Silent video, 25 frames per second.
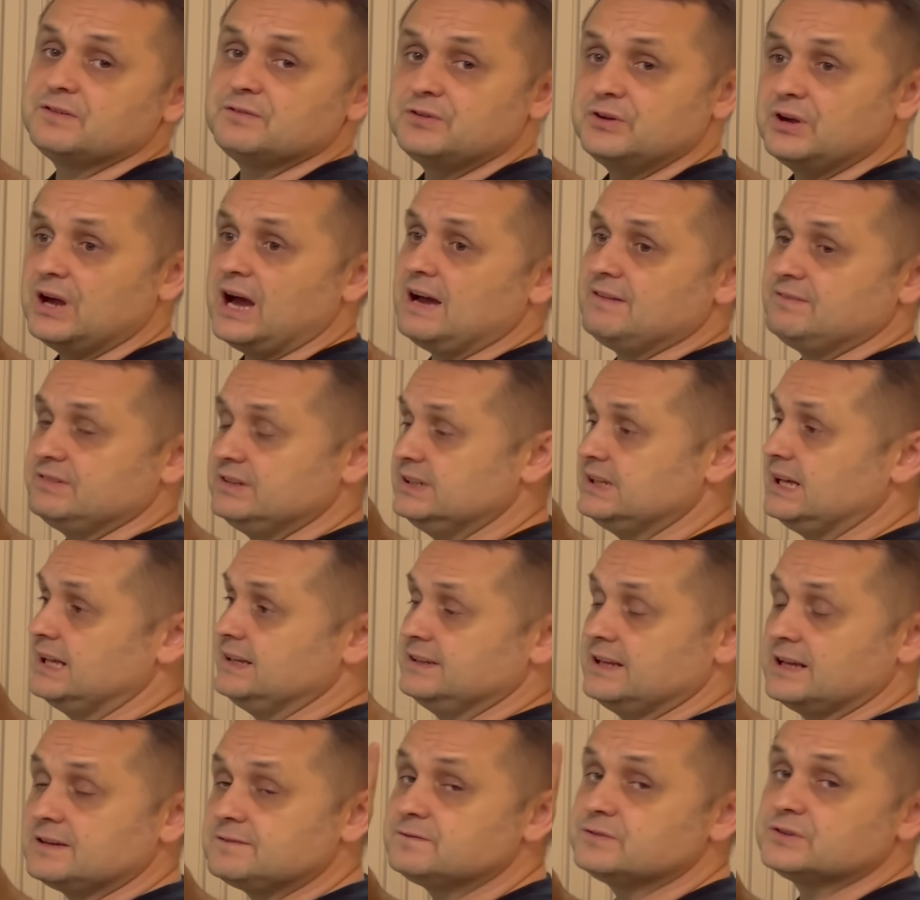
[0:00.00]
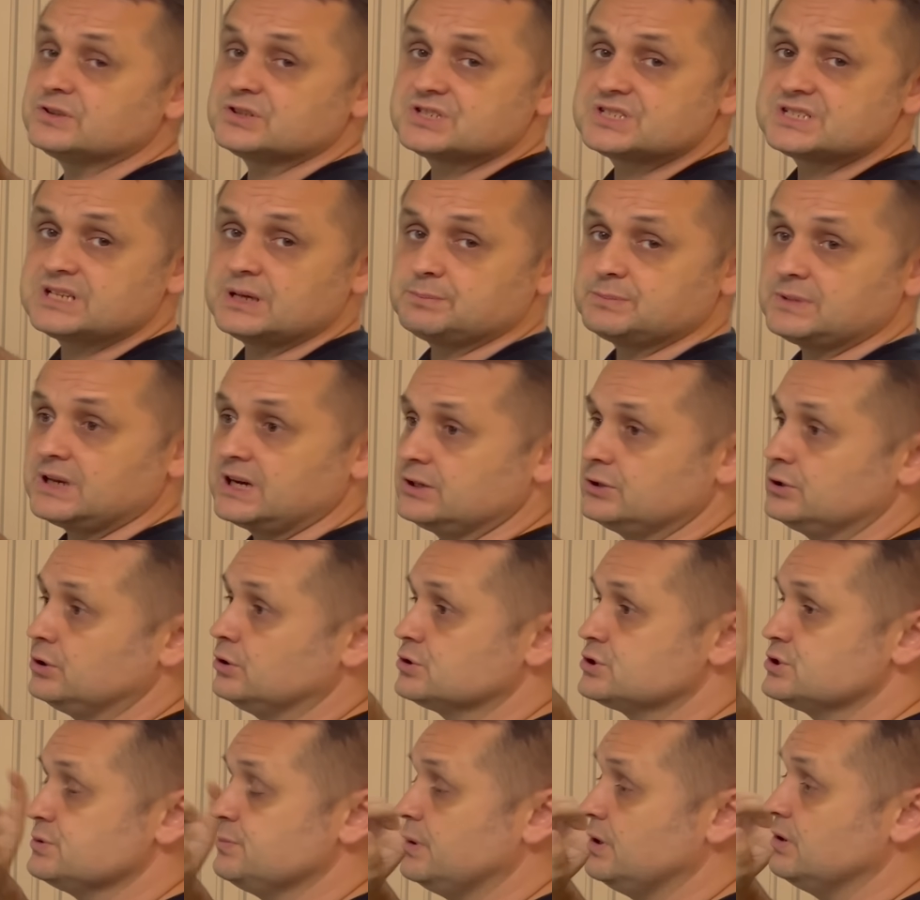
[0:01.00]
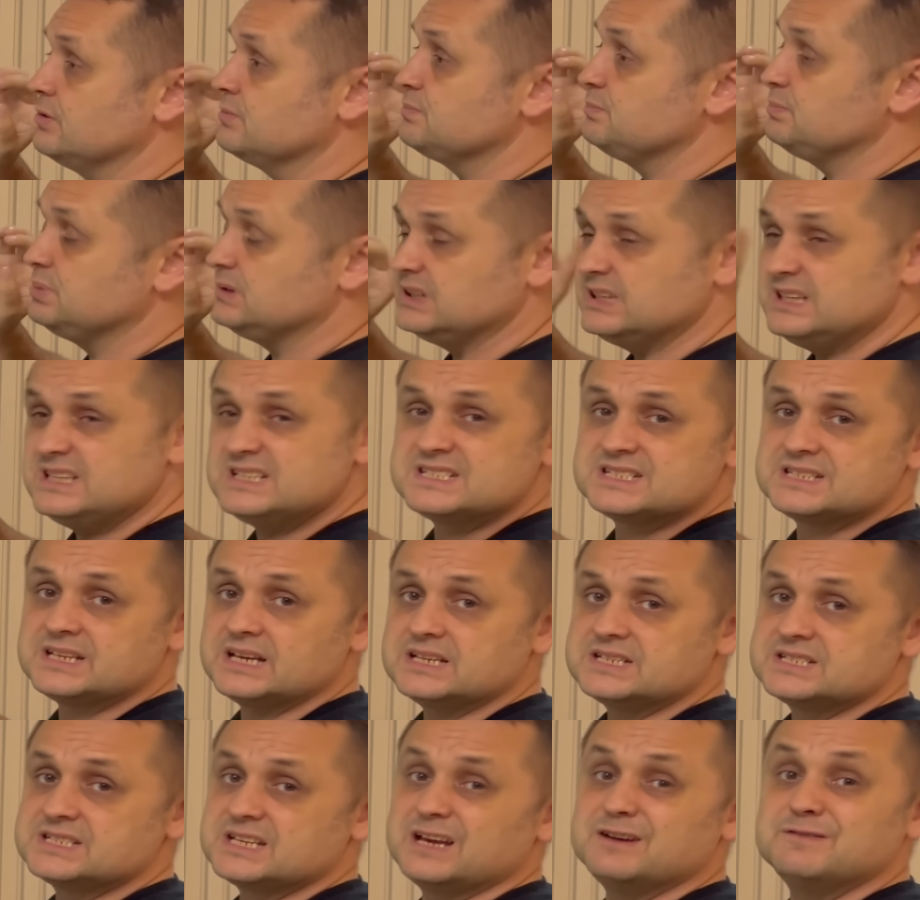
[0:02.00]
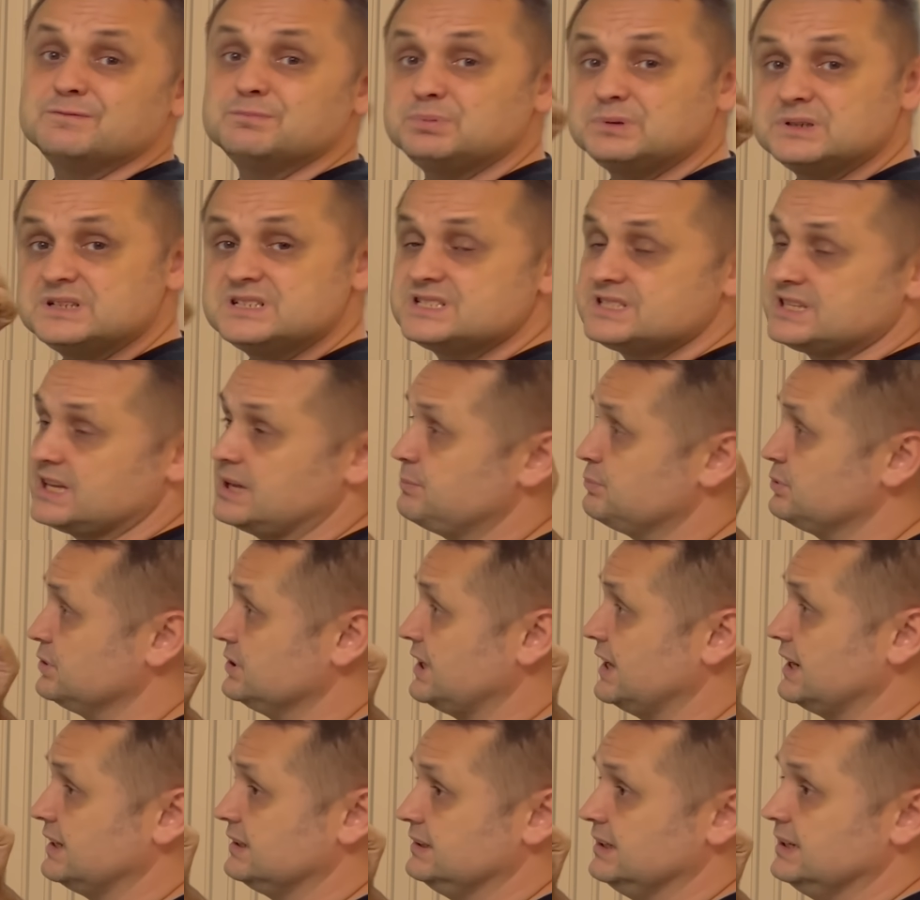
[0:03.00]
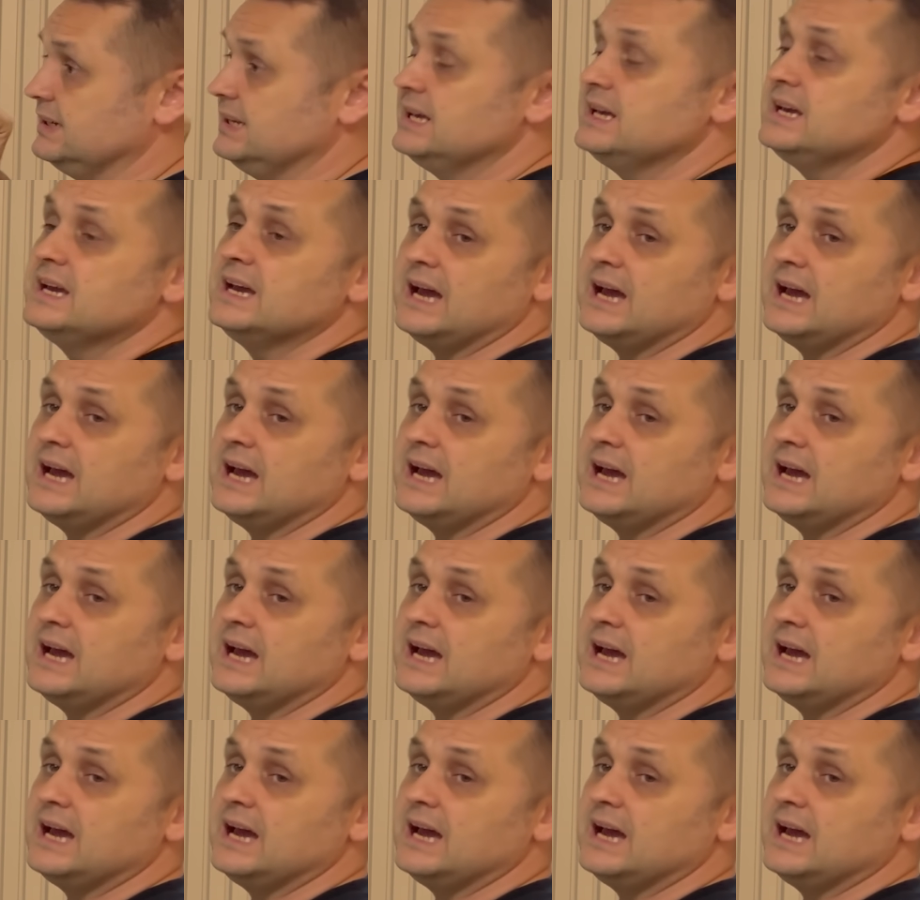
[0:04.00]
If you haven't done that first step that I told you about, please stay safe, please stay protected,